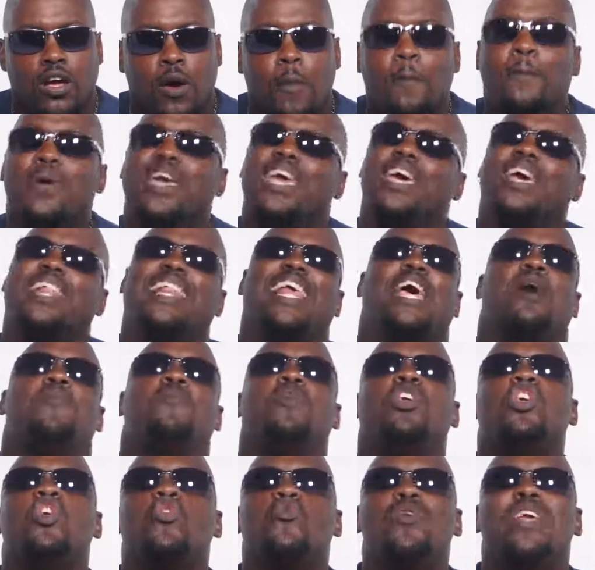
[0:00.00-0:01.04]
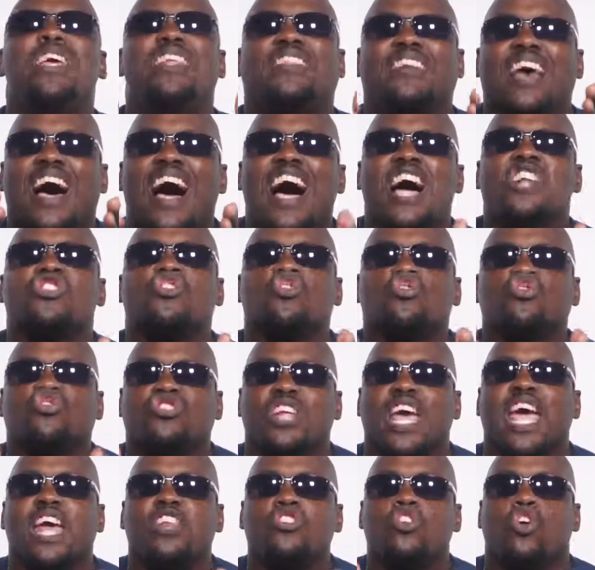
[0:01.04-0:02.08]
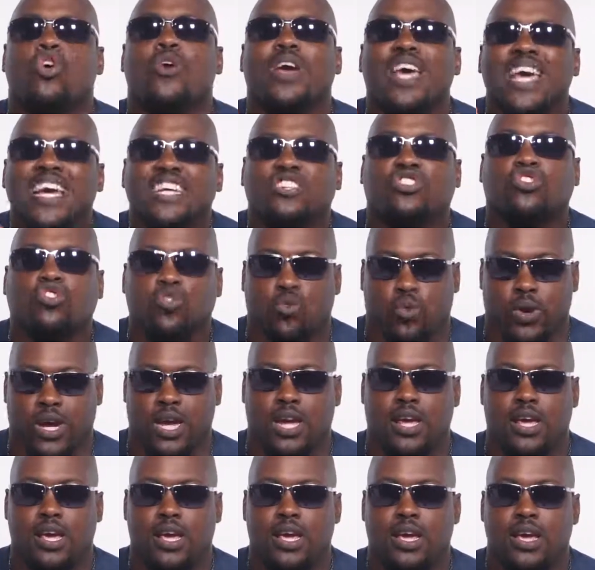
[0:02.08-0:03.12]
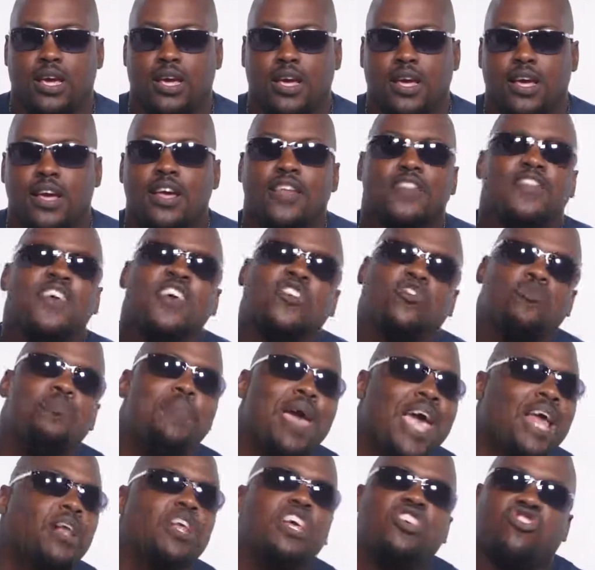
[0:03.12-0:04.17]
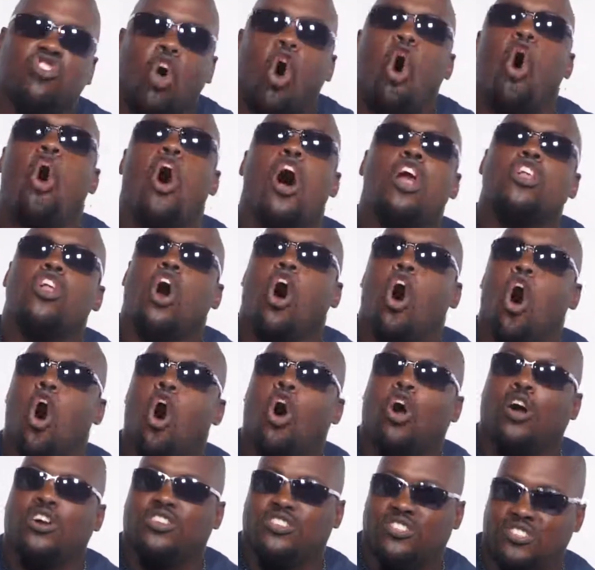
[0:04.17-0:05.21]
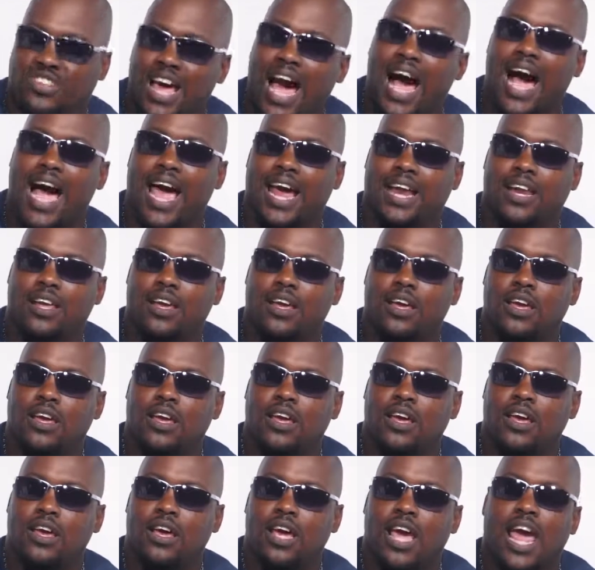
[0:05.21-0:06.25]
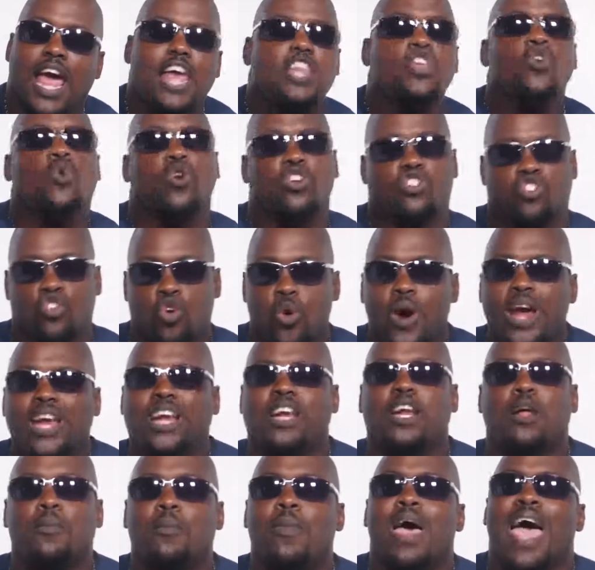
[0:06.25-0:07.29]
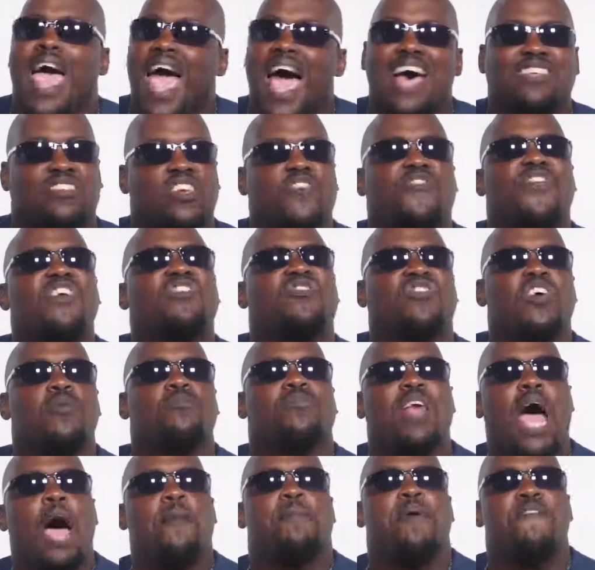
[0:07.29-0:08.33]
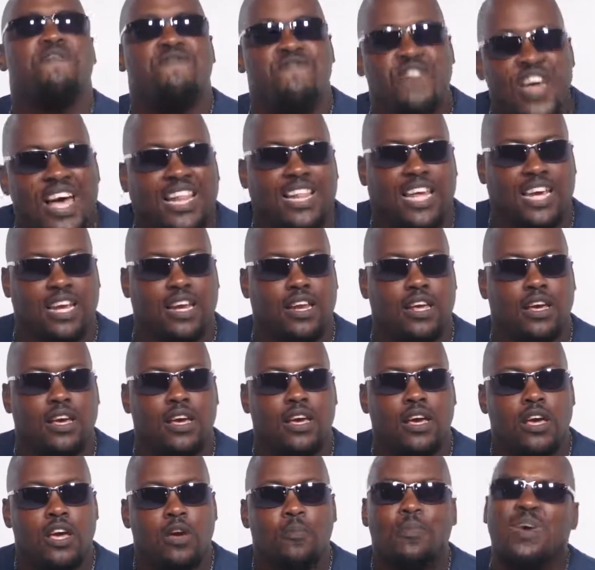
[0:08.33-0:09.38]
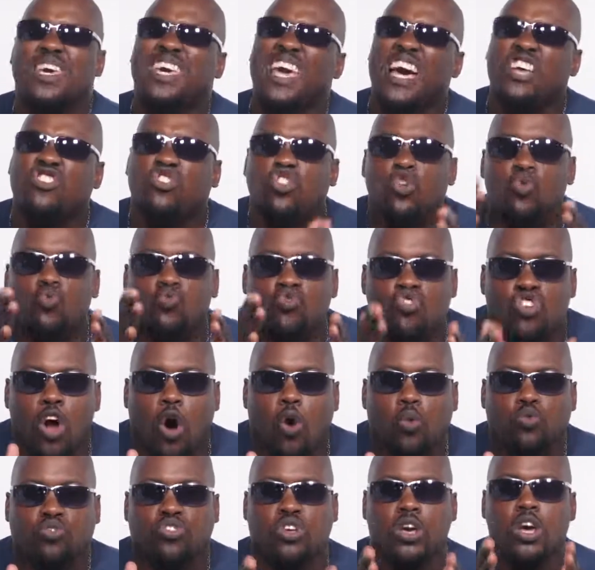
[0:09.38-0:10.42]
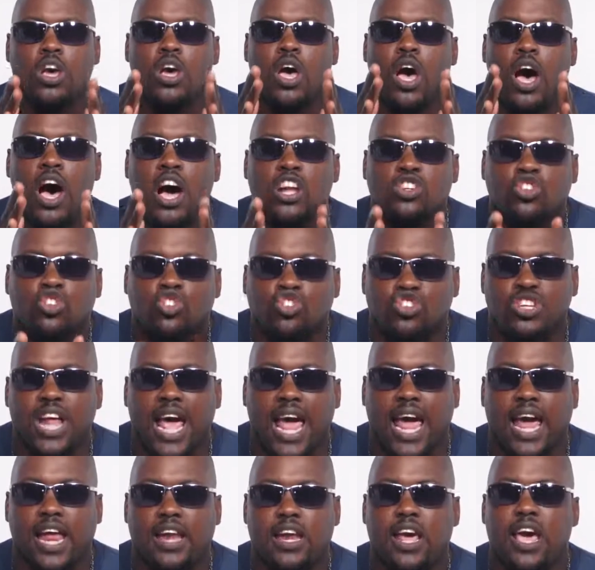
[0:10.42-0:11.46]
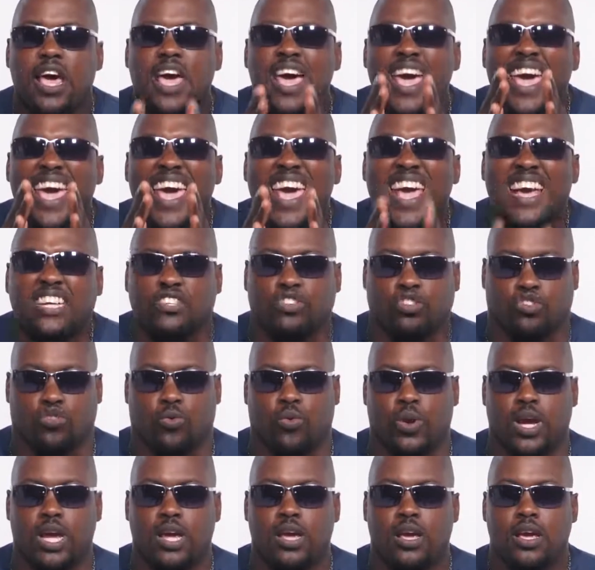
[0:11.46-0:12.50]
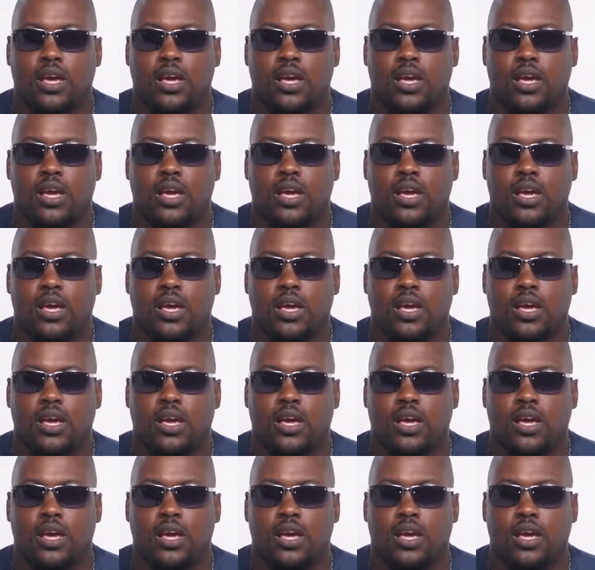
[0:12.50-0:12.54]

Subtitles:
BLM, you need to understand your history. This man is on our side, and you are treating him as if he's some type of villain because you don't understand history.